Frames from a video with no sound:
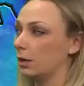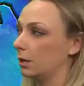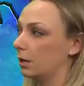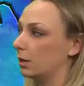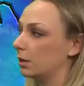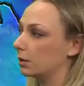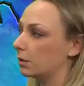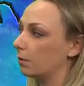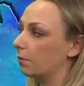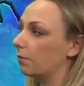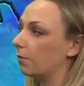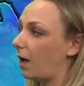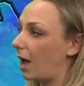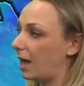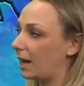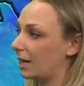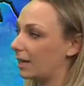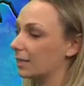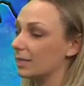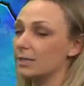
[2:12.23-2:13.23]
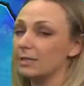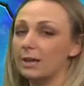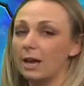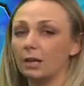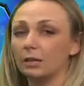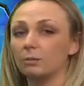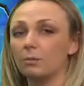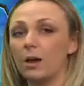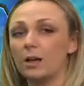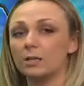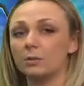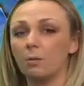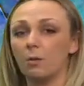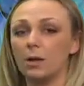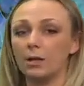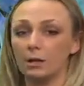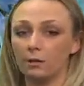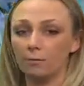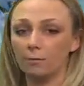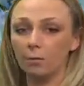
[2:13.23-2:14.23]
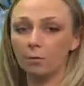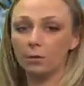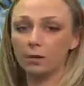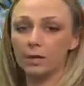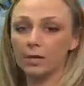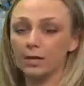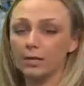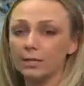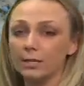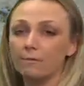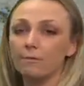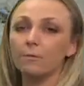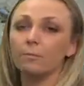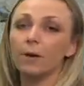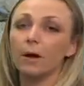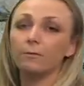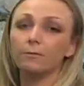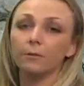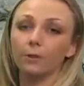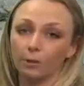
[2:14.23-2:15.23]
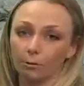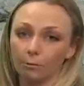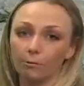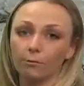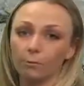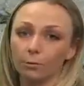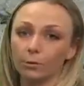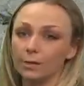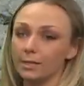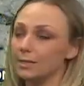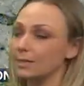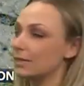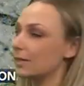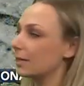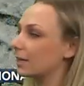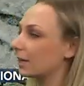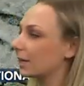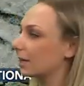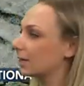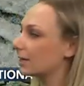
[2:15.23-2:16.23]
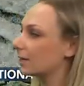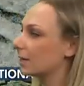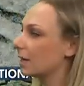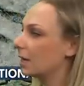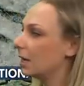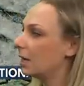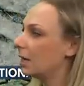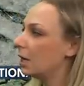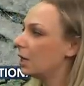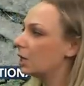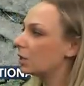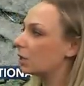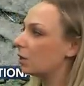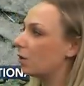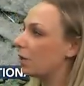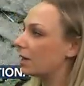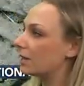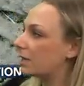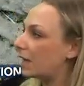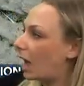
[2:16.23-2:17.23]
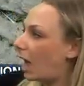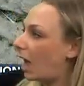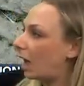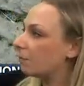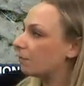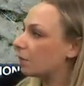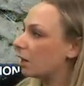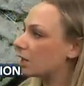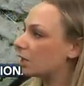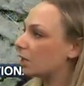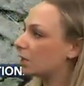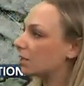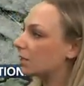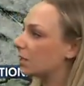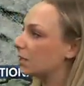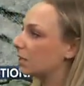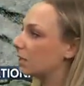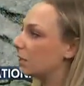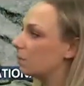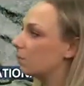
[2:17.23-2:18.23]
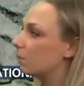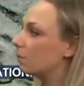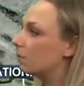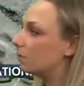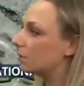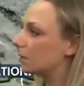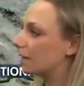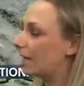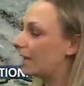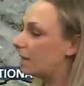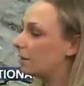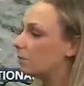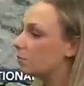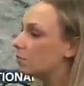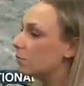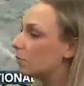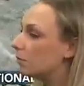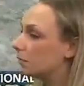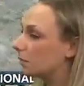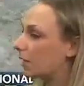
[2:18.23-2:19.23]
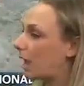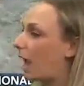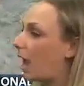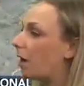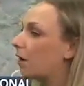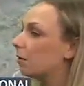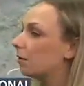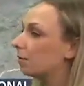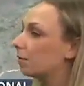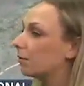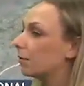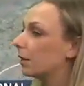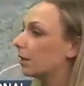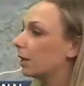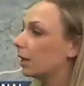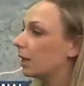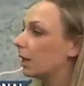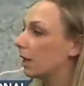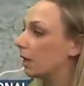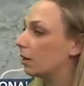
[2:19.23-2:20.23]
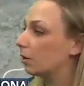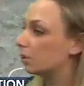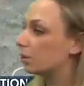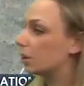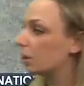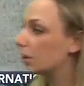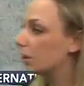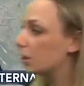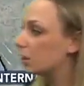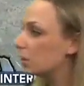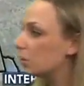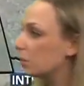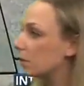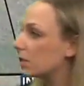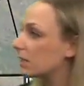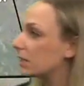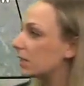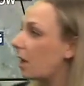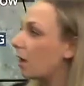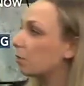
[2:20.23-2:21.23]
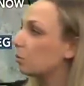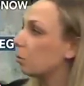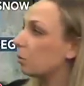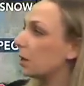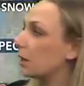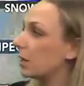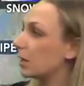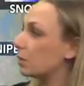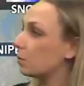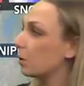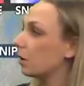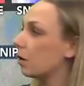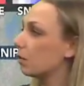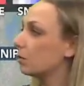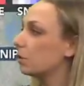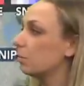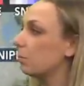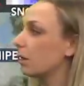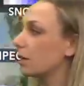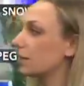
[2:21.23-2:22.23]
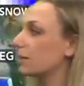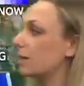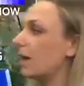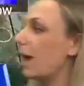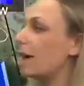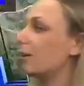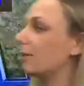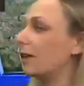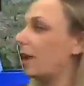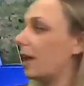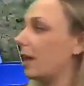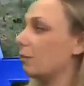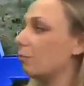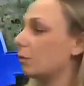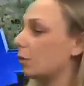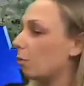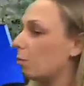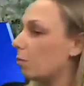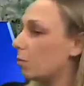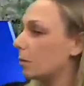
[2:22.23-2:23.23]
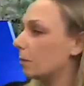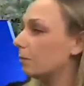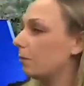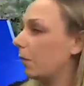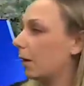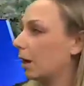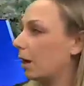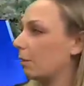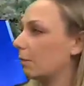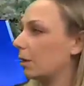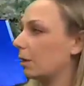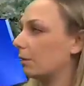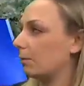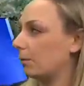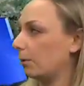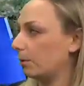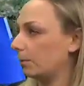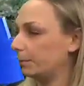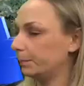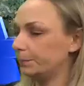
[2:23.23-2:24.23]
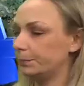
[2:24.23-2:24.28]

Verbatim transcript: So Friday in the southwest will hit the 40s, even Buffalo 46. So as that high pressure system moves in, moves out, it'll turn into a south wind as we go into our Saturday with a warm front coming through.